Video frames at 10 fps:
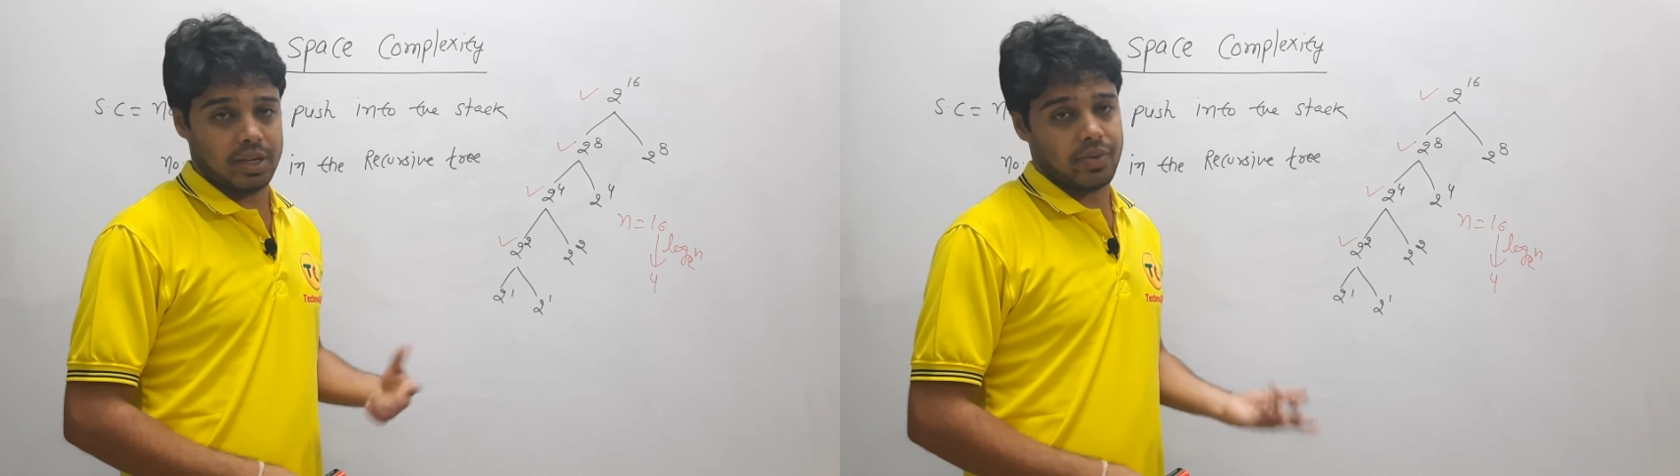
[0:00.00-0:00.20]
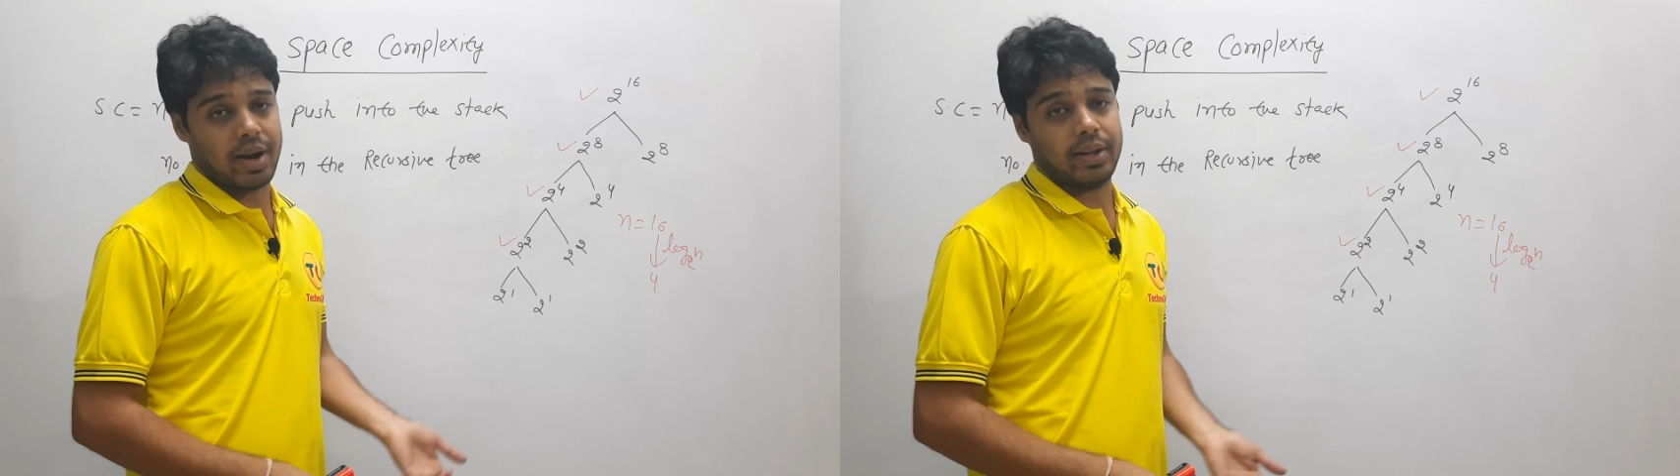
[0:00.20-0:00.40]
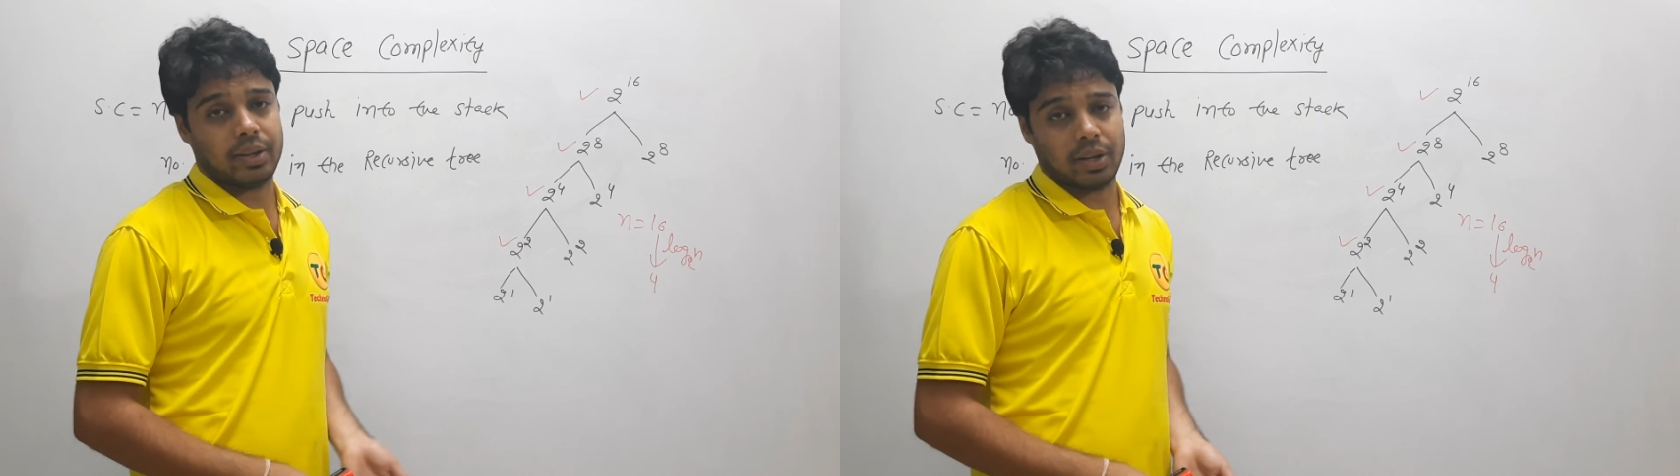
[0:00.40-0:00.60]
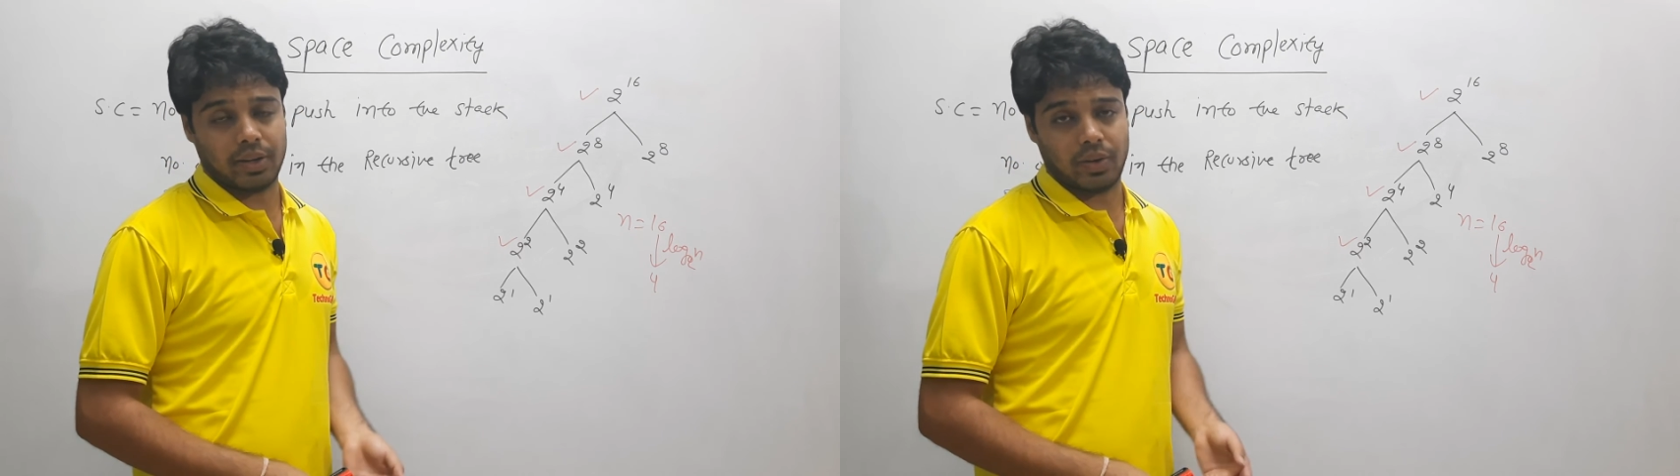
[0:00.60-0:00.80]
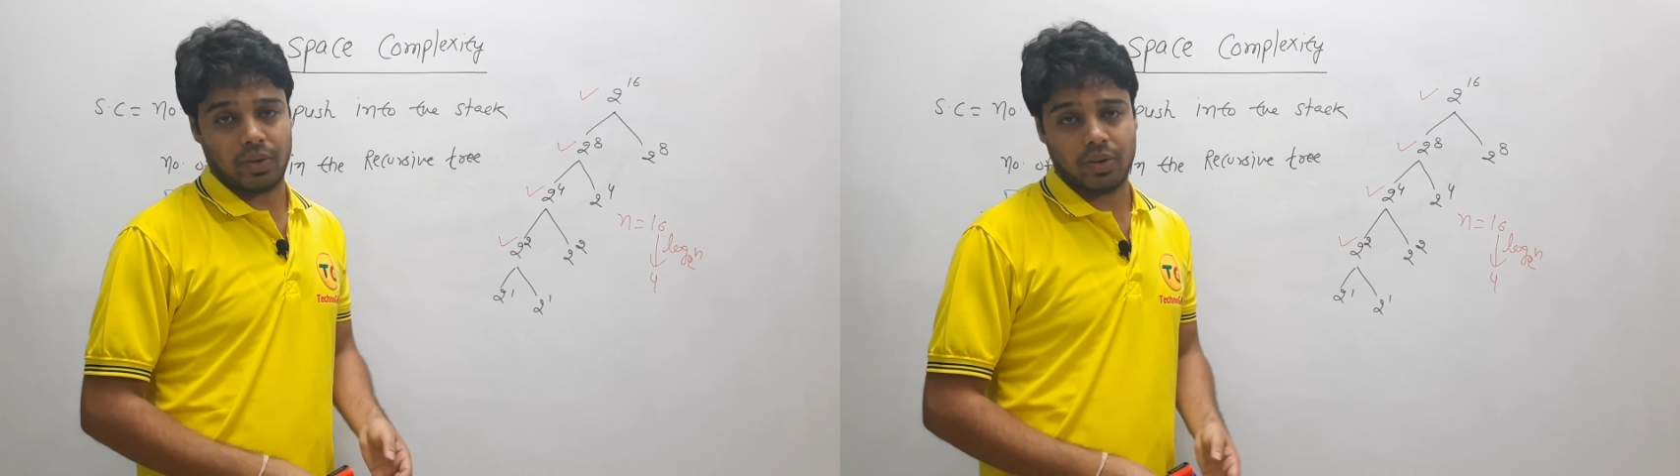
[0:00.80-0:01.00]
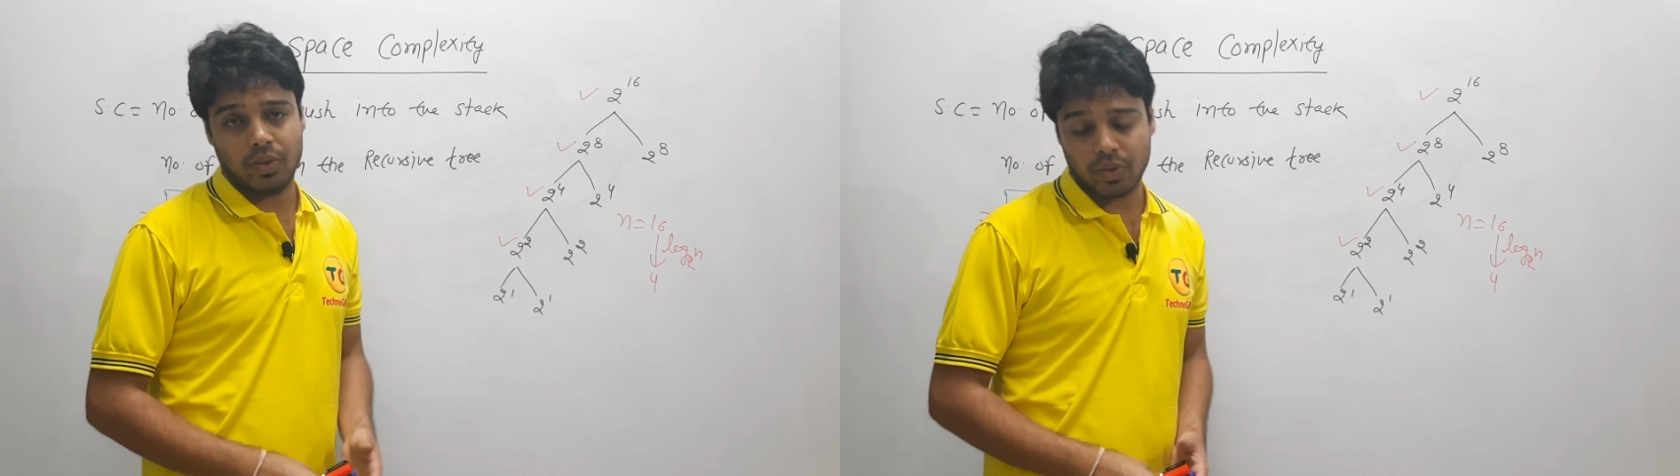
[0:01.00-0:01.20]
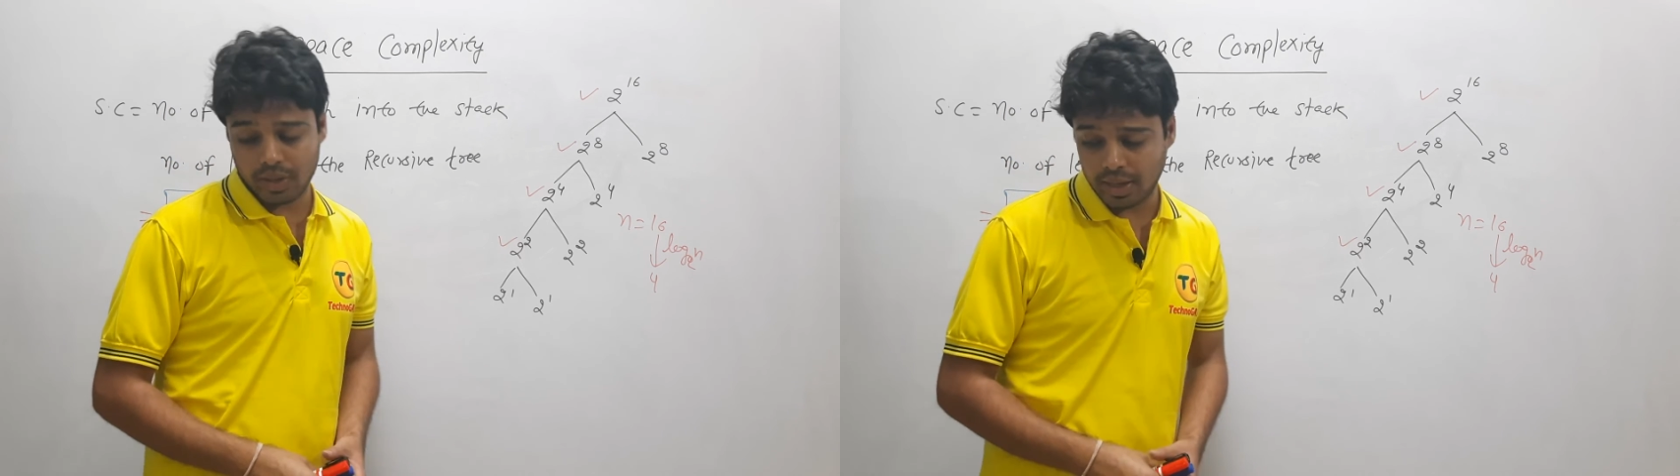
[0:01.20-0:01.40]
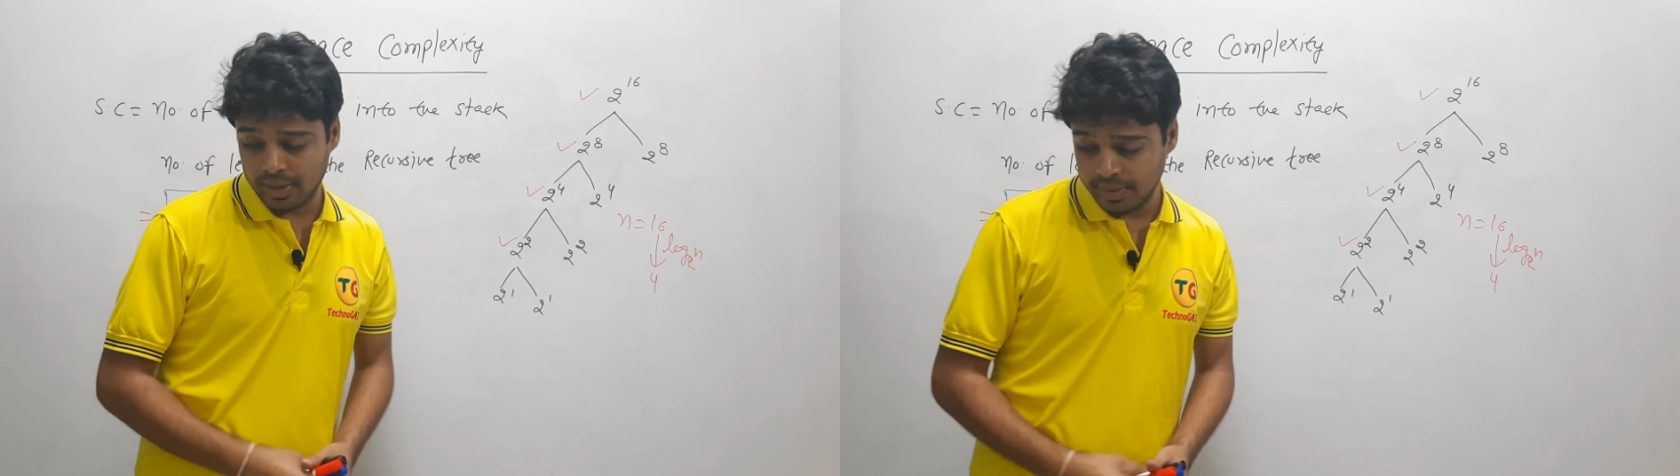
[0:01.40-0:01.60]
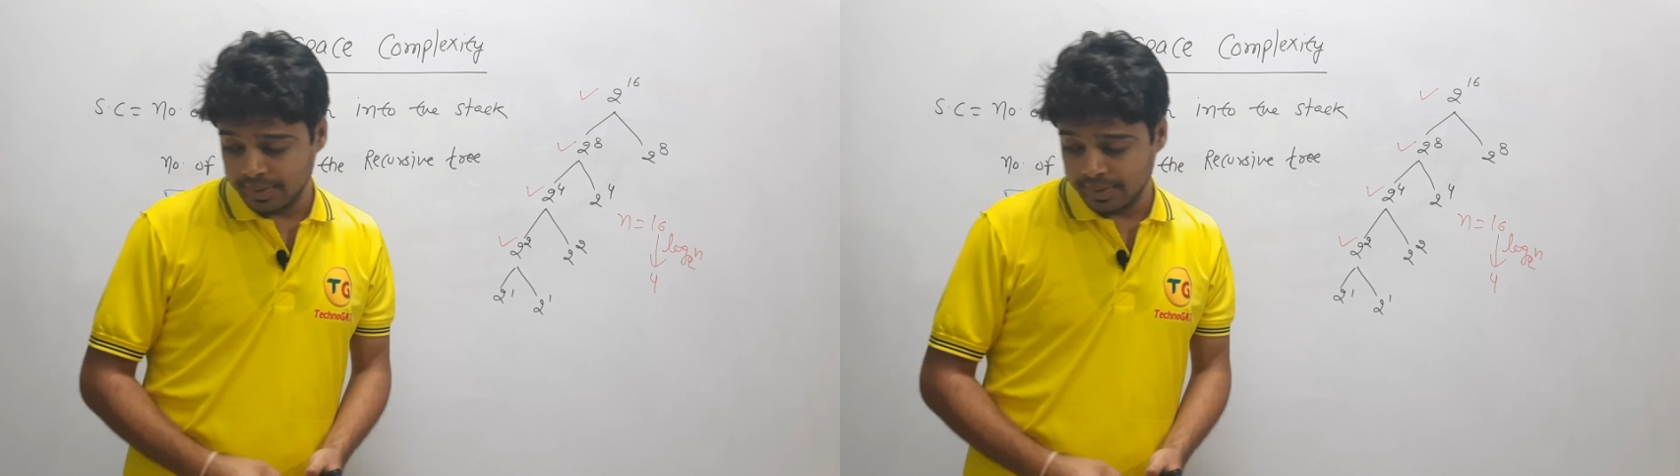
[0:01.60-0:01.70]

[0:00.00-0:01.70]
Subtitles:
divide and conquer. Okay.